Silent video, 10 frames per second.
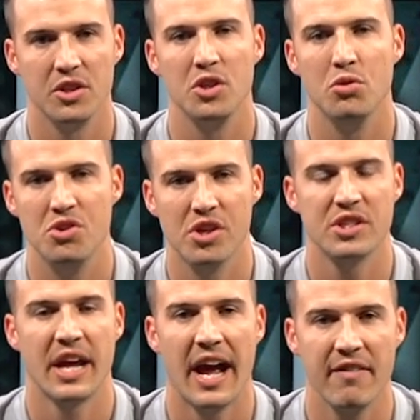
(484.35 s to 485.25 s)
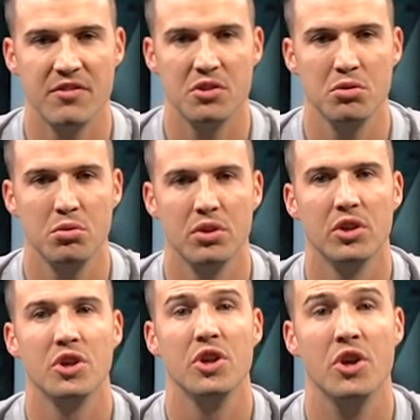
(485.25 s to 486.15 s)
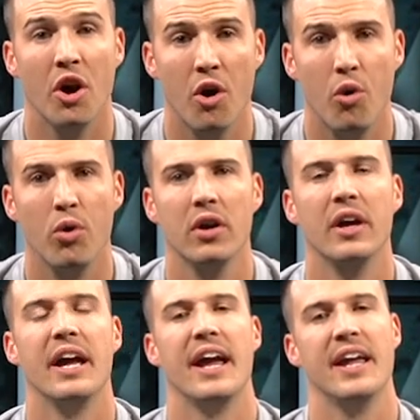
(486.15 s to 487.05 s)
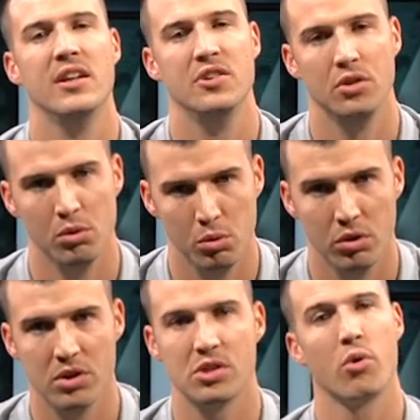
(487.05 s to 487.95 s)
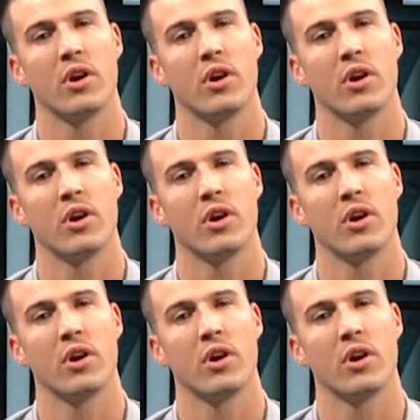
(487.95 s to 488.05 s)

You just have to go and do. So